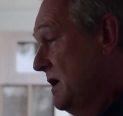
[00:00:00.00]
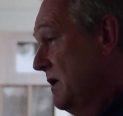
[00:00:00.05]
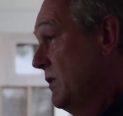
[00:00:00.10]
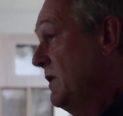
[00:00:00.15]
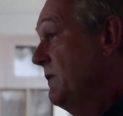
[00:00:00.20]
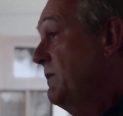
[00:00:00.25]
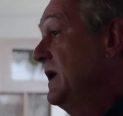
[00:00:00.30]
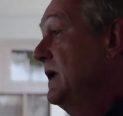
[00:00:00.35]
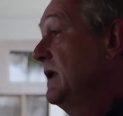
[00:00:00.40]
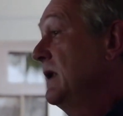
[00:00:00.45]

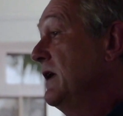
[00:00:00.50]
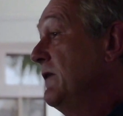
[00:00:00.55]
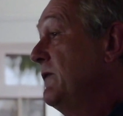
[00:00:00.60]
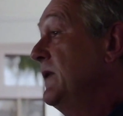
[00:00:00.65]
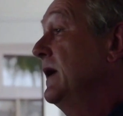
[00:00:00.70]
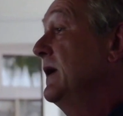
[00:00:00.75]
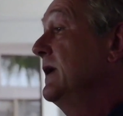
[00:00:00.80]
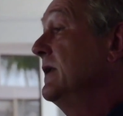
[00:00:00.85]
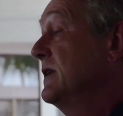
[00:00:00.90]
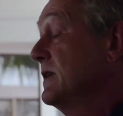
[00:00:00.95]
We've been
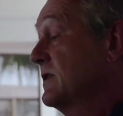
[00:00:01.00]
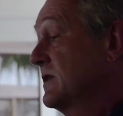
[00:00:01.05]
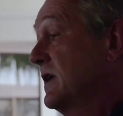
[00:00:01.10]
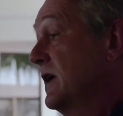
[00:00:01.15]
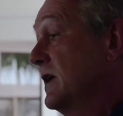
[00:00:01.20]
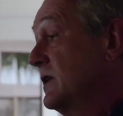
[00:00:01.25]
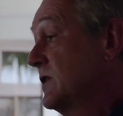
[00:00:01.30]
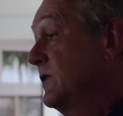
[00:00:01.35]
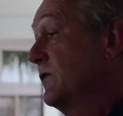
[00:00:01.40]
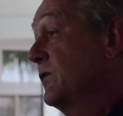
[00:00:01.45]
living in this
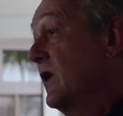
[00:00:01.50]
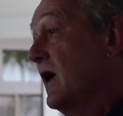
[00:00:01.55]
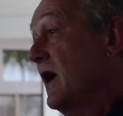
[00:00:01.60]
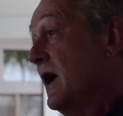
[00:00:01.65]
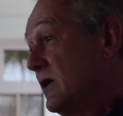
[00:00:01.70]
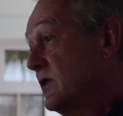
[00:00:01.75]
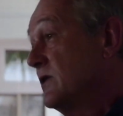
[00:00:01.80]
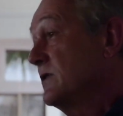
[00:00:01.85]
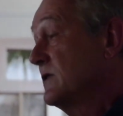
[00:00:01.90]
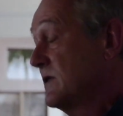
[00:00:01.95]
country for
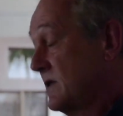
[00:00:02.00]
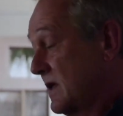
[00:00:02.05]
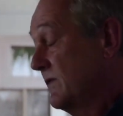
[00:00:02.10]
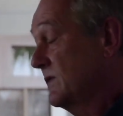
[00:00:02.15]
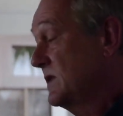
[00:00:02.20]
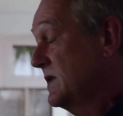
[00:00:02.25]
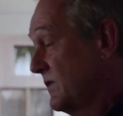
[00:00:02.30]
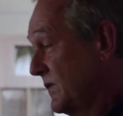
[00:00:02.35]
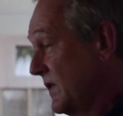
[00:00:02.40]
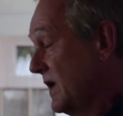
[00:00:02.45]

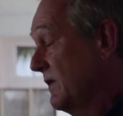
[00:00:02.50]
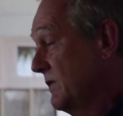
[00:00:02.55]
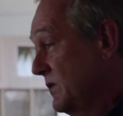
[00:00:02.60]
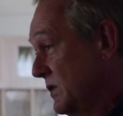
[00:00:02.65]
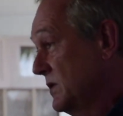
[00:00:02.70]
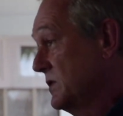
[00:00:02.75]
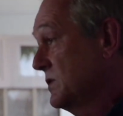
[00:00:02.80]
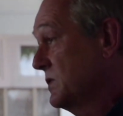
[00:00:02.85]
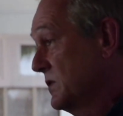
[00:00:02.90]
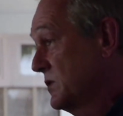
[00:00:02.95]
175
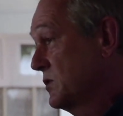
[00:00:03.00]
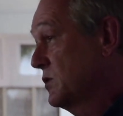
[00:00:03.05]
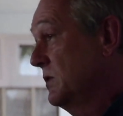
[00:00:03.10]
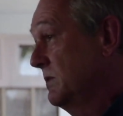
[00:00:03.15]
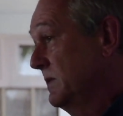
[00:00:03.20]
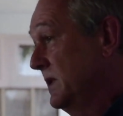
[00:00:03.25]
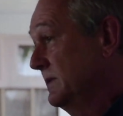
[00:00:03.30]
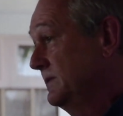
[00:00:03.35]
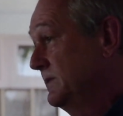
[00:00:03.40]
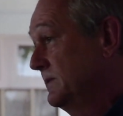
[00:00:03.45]
years with
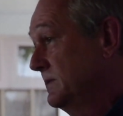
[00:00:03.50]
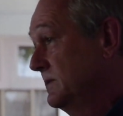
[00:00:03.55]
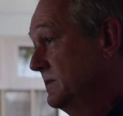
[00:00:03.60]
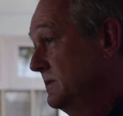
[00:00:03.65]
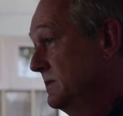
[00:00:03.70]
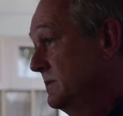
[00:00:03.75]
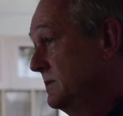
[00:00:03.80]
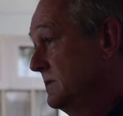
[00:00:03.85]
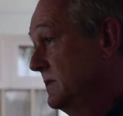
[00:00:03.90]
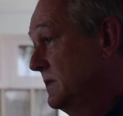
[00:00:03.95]
trauma.
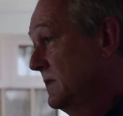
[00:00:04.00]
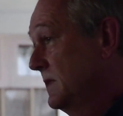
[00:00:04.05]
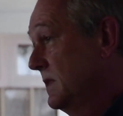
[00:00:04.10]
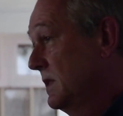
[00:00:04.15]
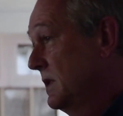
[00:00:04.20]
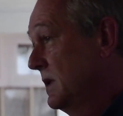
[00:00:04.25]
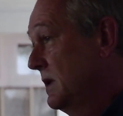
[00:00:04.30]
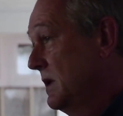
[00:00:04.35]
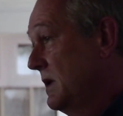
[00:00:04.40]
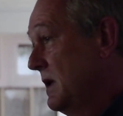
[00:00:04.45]

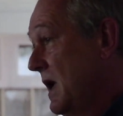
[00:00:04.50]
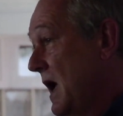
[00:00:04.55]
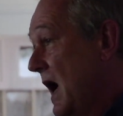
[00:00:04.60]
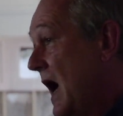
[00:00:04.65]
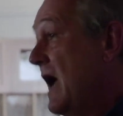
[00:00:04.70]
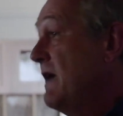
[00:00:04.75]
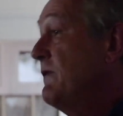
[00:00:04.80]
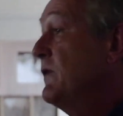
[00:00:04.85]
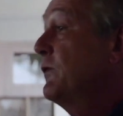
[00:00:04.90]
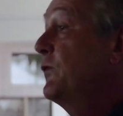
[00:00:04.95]

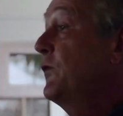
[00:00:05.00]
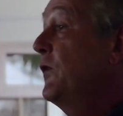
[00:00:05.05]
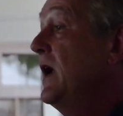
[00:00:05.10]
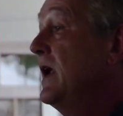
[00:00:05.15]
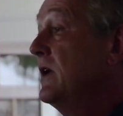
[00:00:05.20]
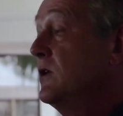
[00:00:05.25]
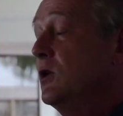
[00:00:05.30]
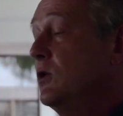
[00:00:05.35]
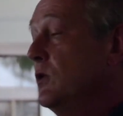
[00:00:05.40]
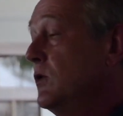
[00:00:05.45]
I have a
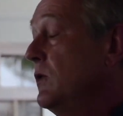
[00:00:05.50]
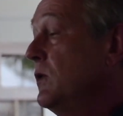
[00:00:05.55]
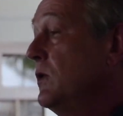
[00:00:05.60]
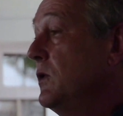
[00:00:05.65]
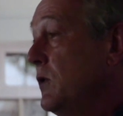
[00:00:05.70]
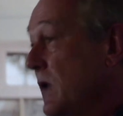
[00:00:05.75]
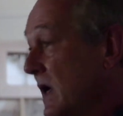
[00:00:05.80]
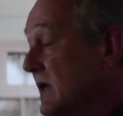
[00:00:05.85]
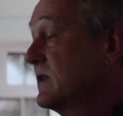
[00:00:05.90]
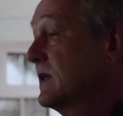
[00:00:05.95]
friend who,
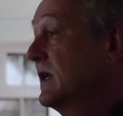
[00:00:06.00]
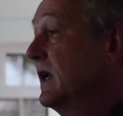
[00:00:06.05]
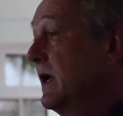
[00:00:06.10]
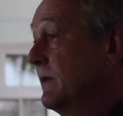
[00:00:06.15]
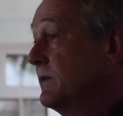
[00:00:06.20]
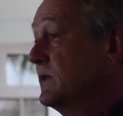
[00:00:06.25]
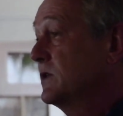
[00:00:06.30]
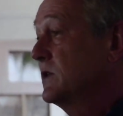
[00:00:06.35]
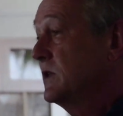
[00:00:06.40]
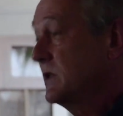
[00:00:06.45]
who has
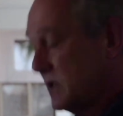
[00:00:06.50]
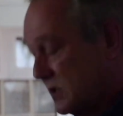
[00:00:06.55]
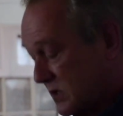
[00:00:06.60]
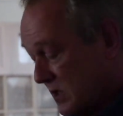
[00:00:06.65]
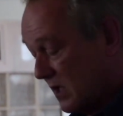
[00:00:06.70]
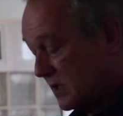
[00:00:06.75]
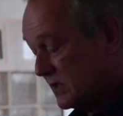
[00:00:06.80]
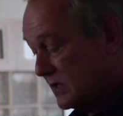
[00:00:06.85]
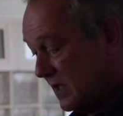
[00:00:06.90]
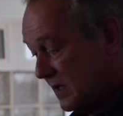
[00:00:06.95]
collapsed. She's a
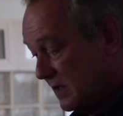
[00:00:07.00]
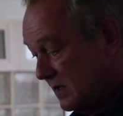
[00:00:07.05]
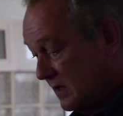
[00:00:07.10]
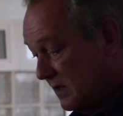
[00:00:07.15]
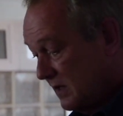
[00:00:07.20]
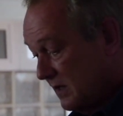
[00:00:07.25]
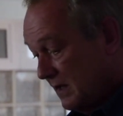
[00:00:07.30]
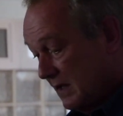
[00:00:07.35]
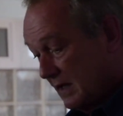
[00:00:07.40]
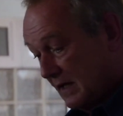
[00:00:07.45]
doctor,
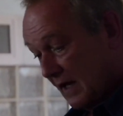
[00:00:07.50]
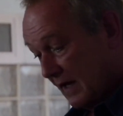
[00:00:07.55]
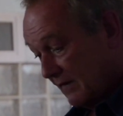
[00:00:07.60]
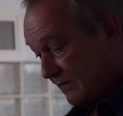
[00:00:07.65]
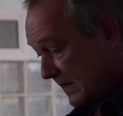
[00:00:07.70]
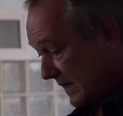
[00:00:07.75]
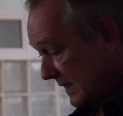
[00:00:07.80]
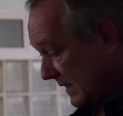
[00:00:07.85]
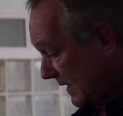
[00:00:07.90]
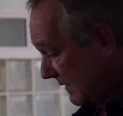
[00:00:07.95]

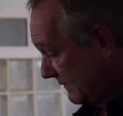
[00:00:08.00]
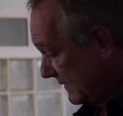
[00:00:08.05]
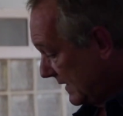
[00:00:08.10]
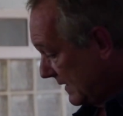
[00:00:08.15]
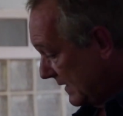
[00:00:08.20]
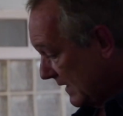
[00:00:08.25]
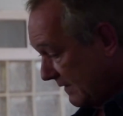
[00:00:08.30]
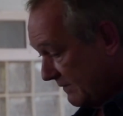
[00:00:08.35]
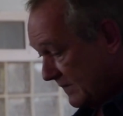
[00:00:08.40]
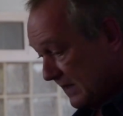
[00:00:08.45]
lovely,
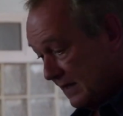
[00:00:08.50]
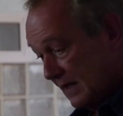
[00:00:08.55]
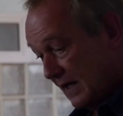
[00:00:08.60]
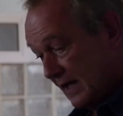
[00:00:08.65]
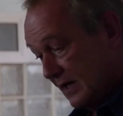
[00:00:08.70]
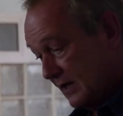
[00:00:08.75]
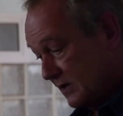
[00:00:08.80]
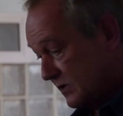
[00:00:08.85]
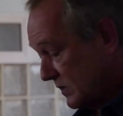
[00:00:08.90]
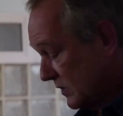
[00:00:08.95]
lovely, lovely
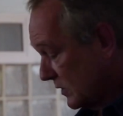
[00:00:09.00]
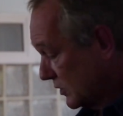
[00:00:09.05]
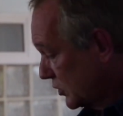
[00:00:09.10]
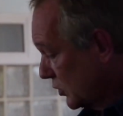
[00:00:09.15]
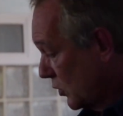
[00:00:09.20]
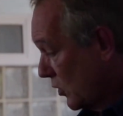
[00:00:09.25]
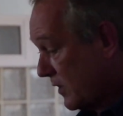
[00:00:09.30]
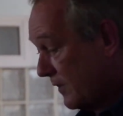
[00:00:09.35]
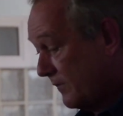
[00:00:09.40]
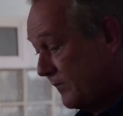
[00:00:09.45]
lady. She's an
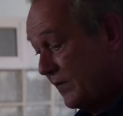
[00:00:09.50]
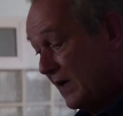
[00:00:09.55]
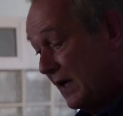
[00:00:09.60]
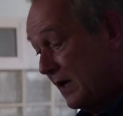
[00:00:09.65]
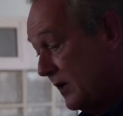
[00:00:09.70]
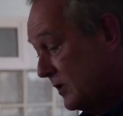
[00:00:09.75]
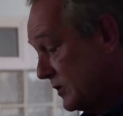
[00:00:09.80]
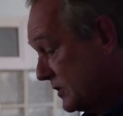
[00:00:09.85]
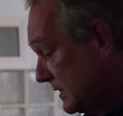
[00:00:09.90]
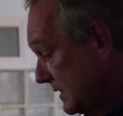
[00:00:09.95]
Ashoka Fellow.